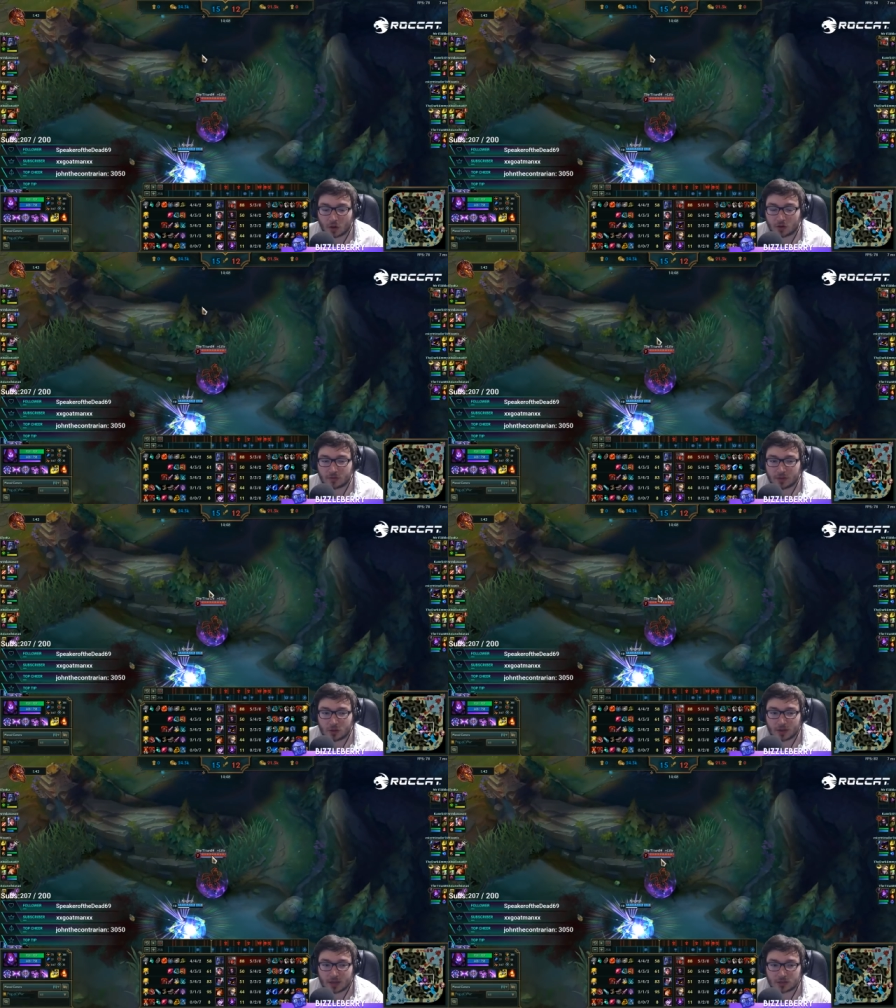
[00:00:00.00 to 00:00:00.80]
The only thing
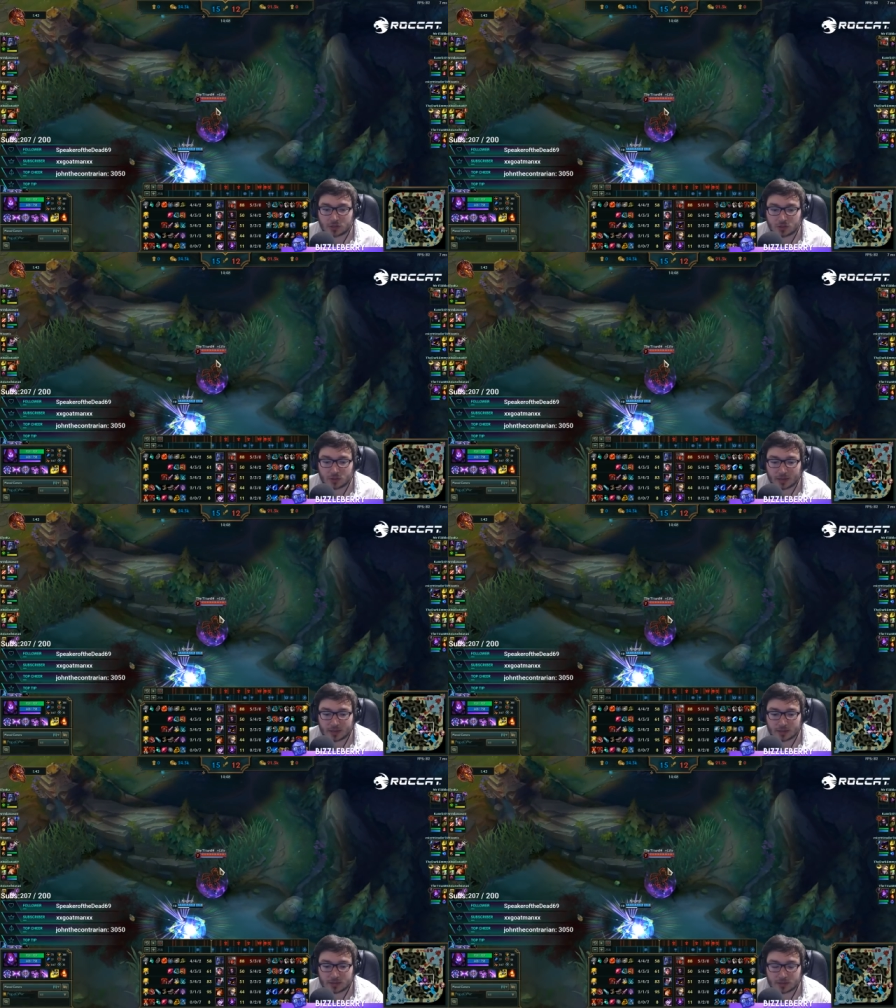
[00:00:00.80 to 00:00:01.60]
you can do
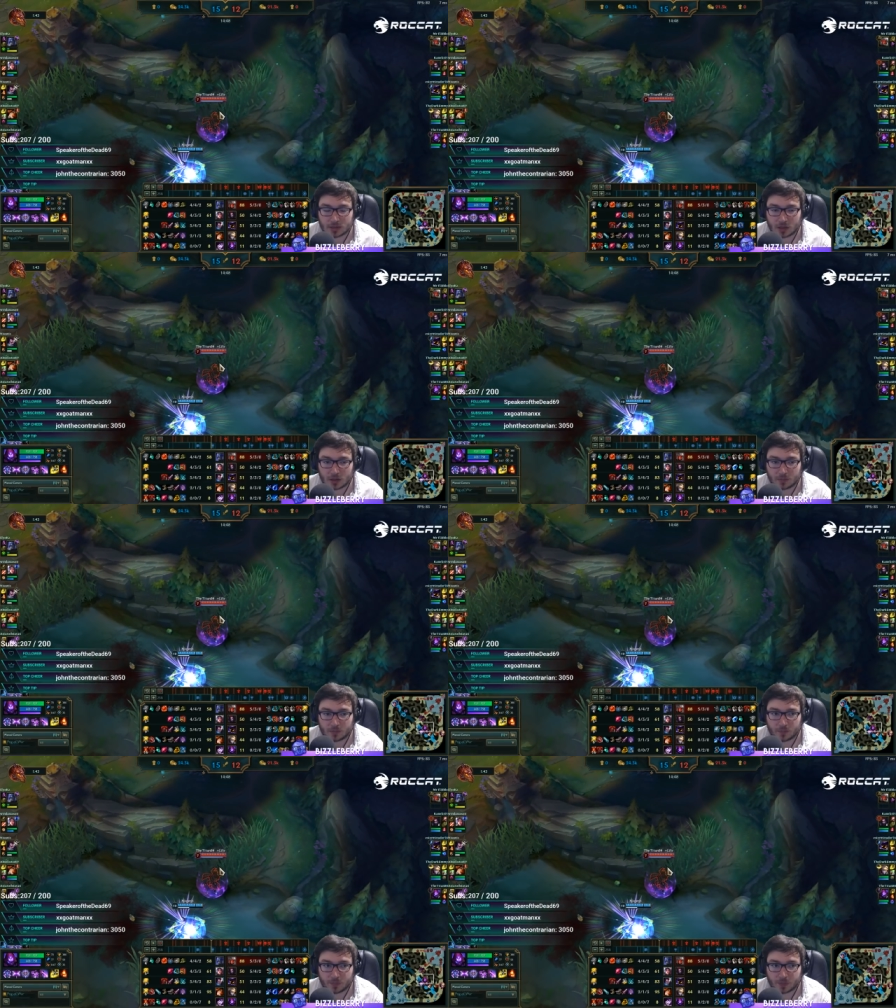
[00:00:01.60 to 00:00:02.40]
is
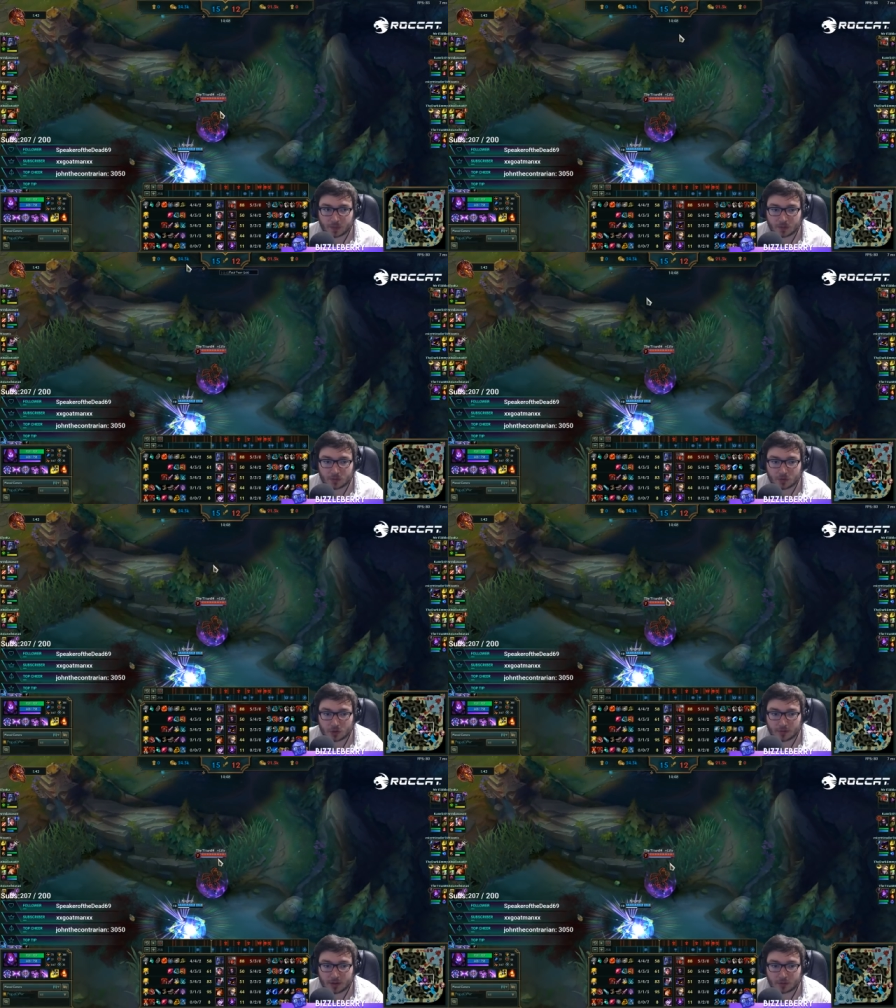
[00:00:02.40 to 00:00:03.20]

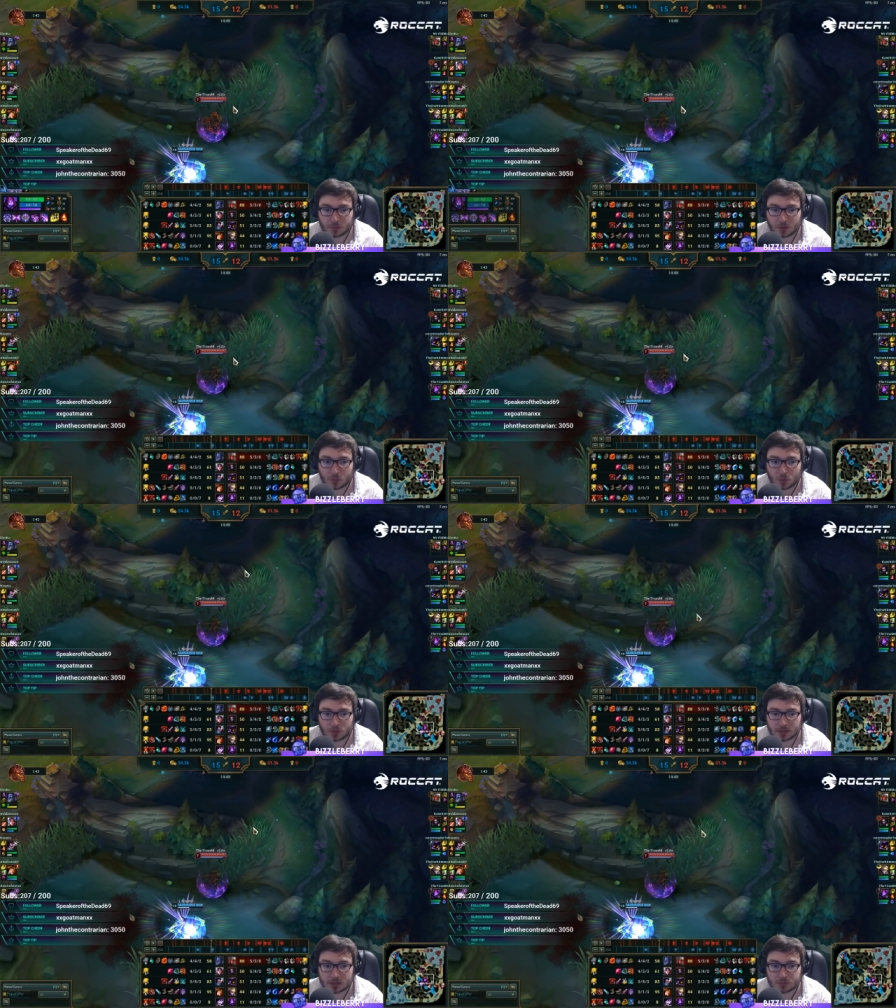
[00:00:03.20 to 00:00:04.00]
turn around, put a
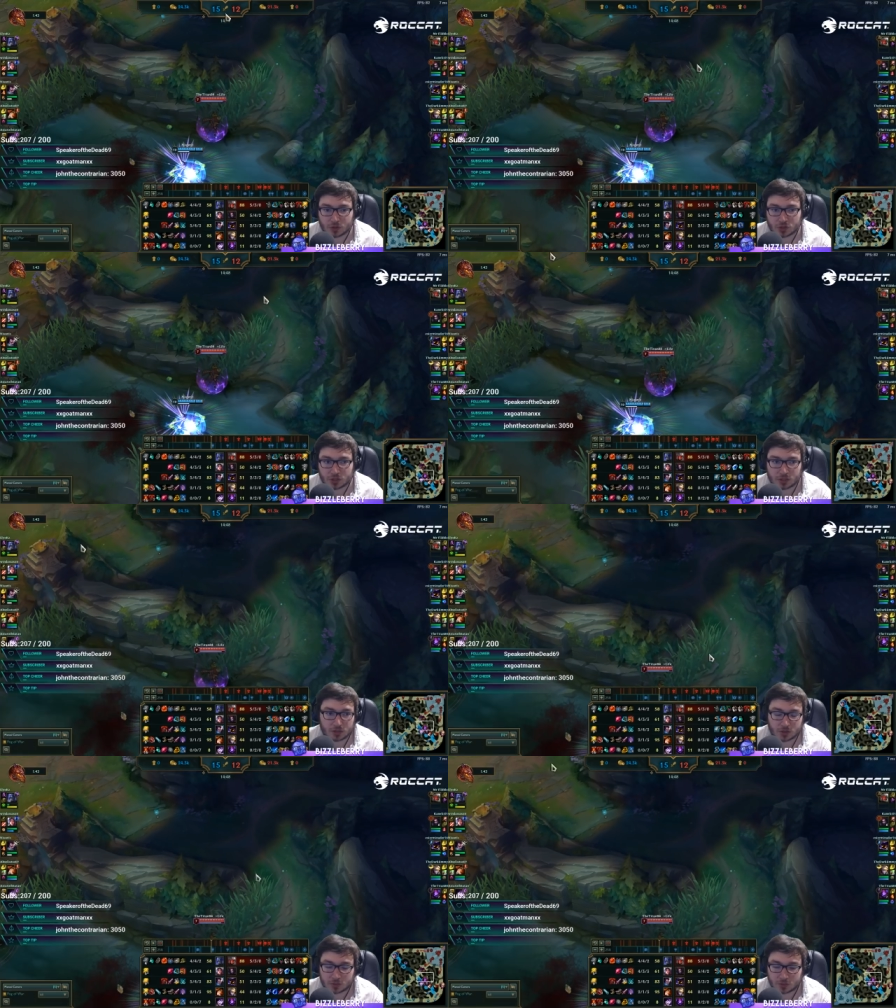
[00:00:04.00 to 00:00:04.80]
ward in this brush
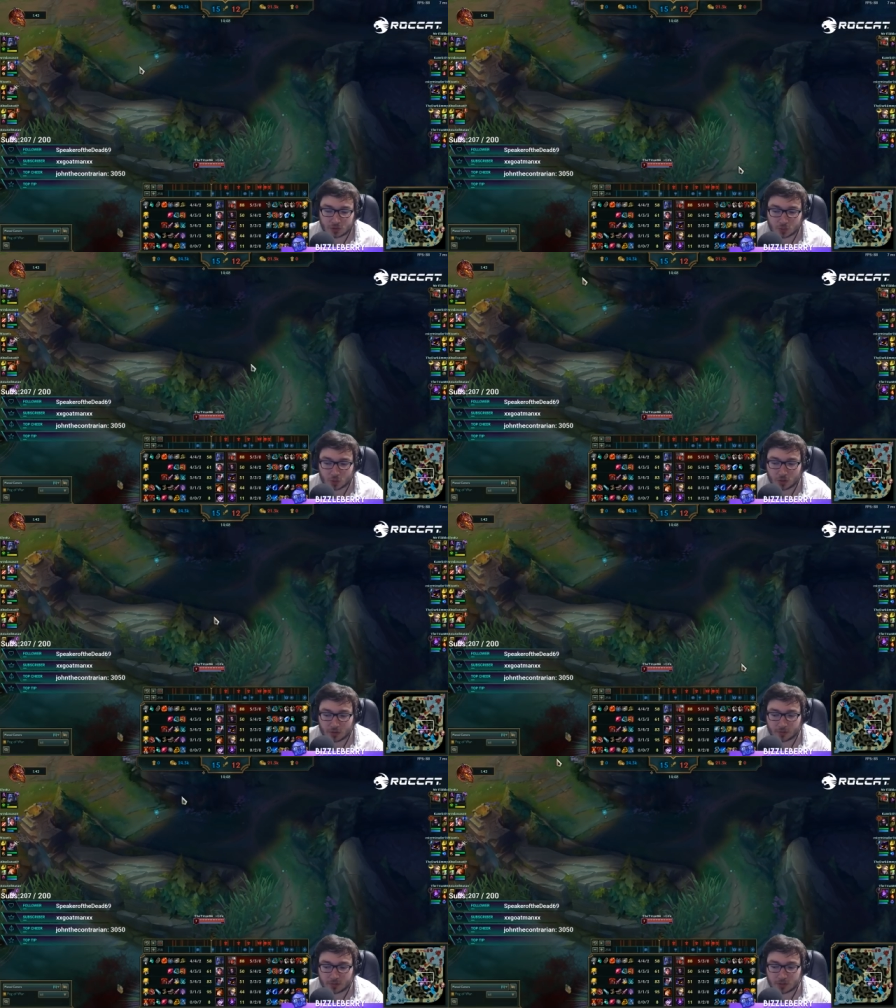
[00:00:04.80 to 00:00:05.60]
here, and just walk
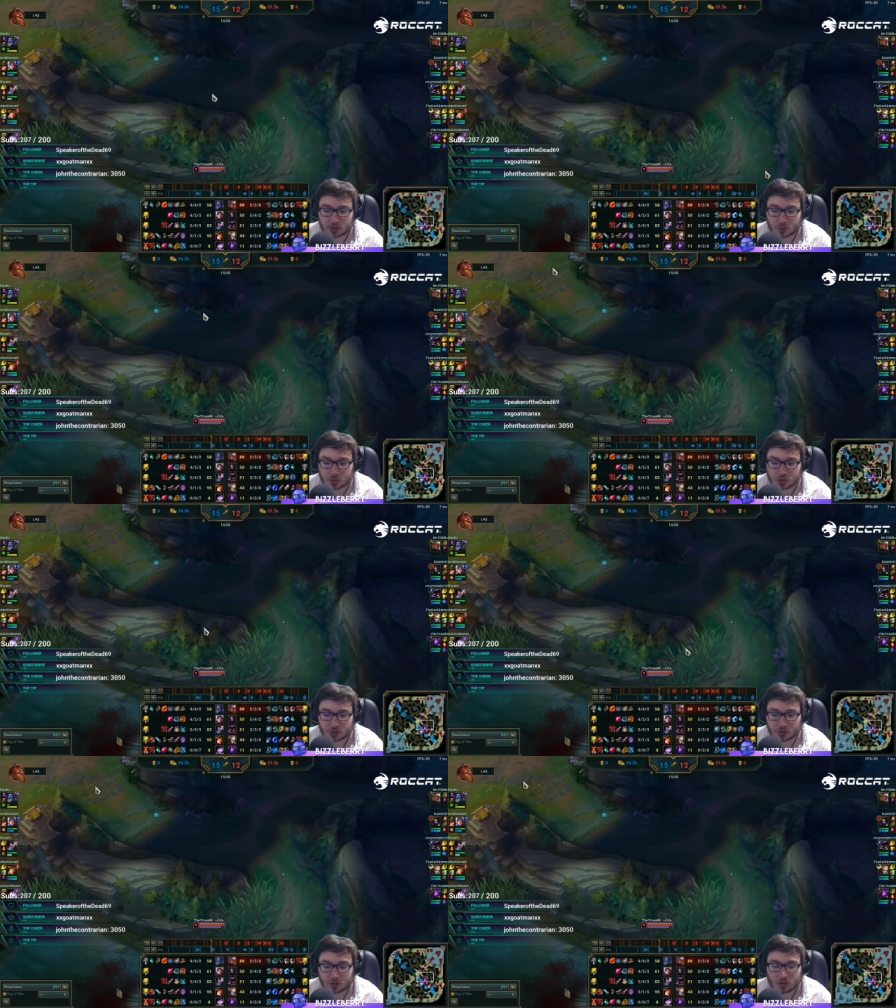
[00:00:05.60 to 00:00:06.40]
away from the
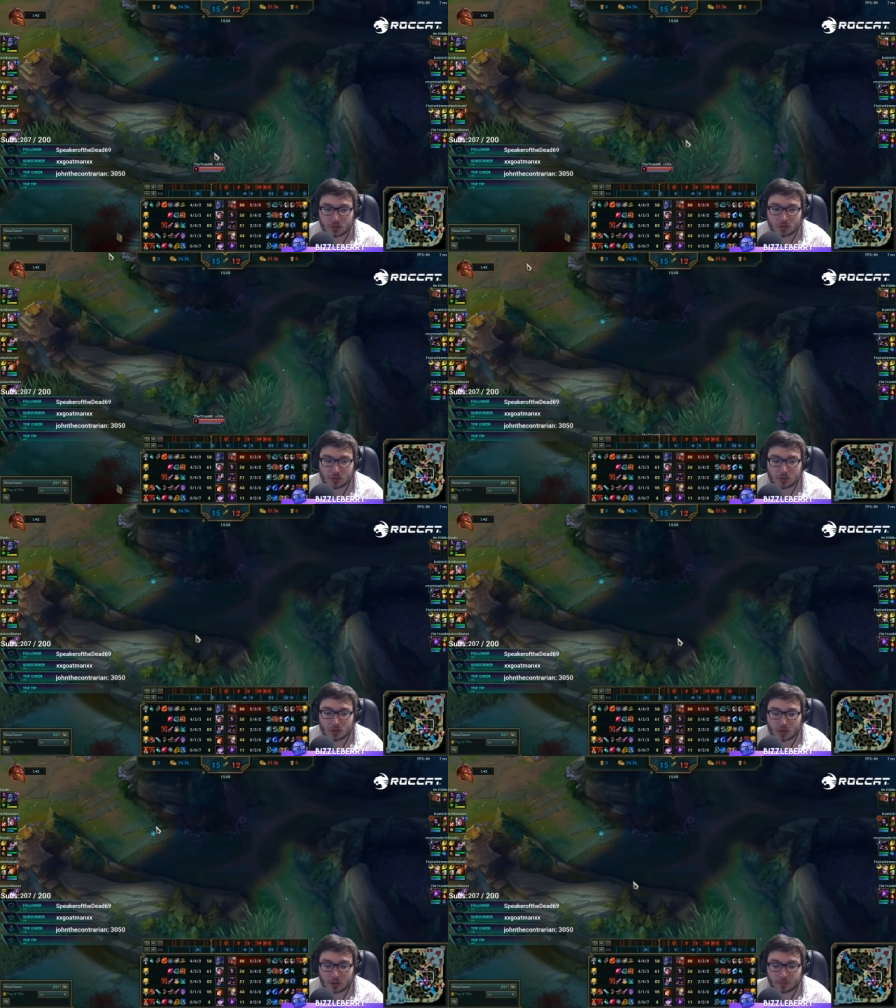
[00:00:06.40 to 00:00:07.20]
situation
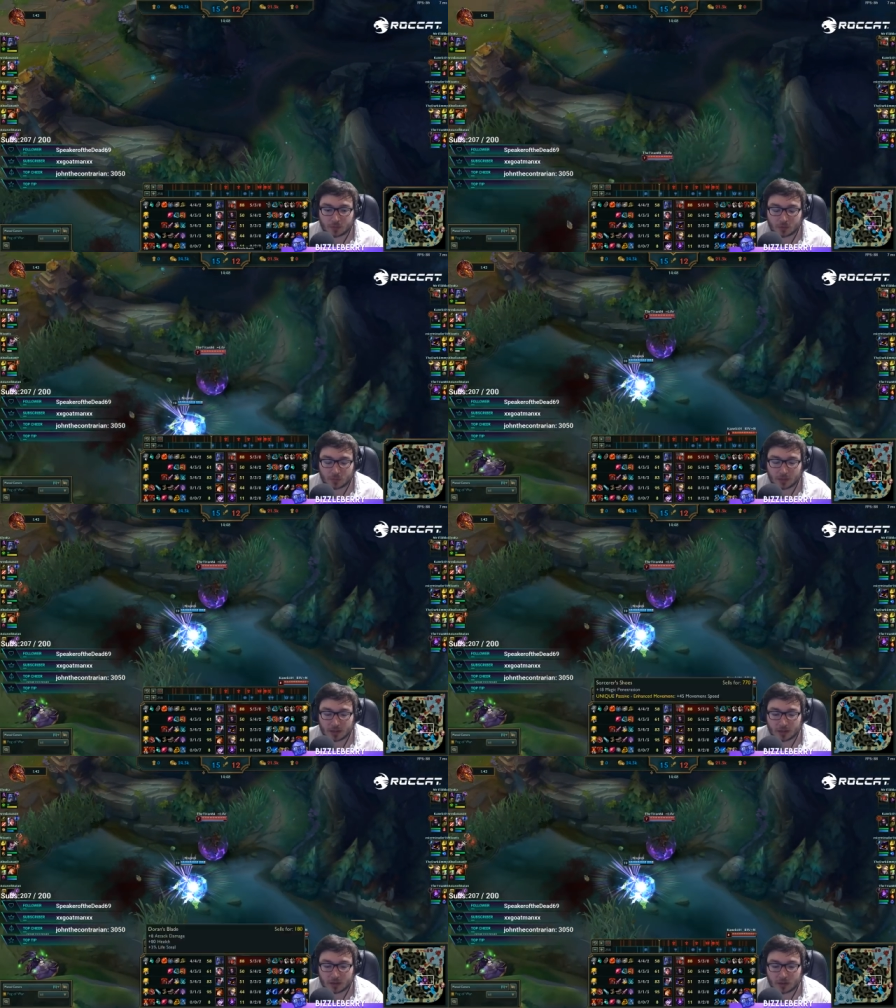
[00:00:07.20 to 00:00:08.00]

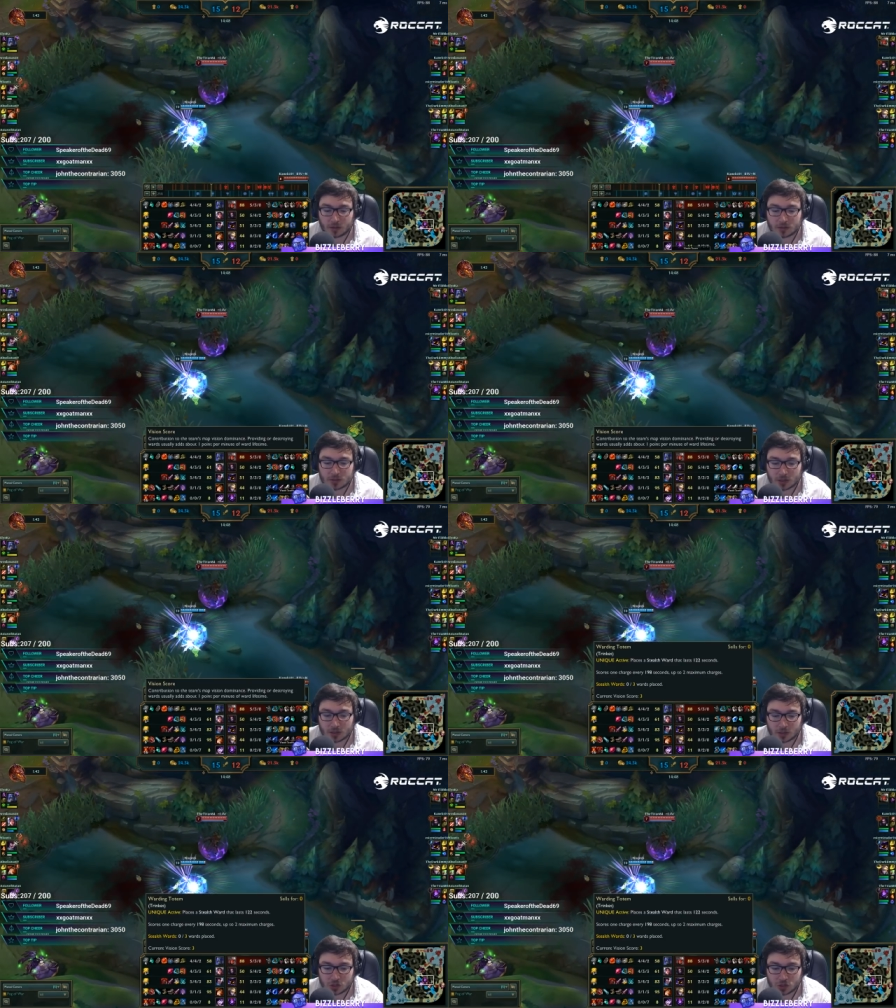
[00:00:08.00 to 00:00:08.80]
completely.
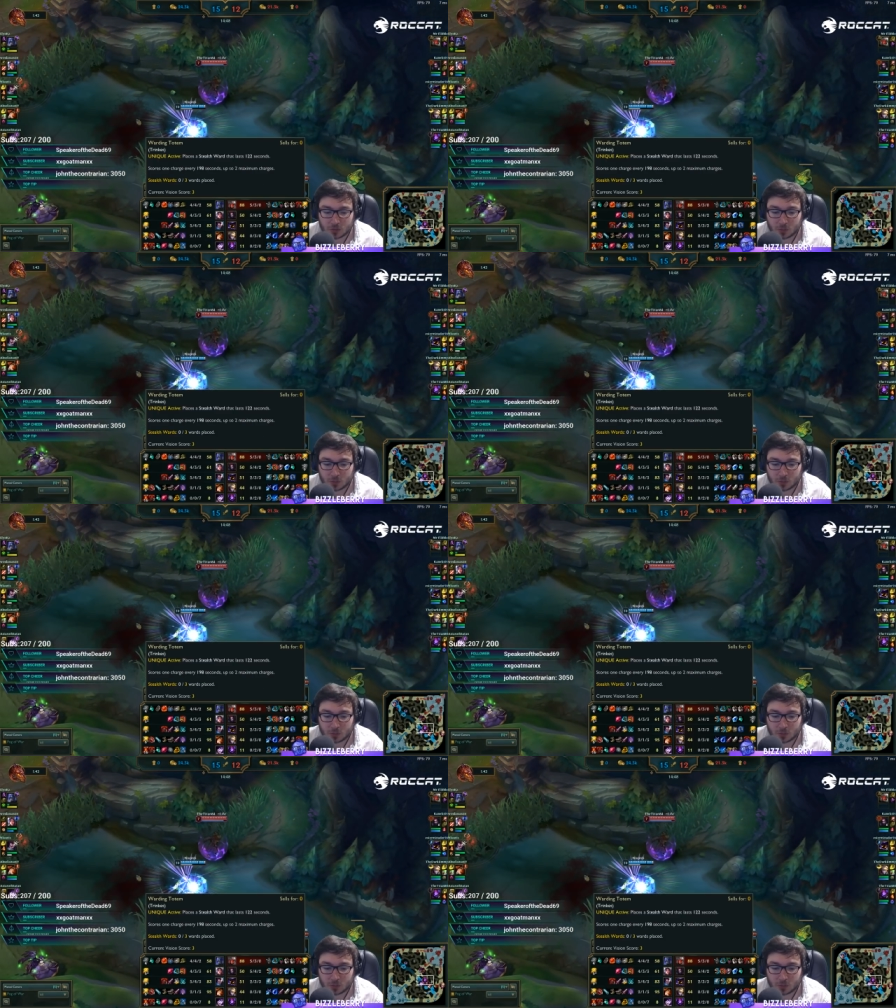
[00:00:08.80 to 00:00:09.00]
Secondly, you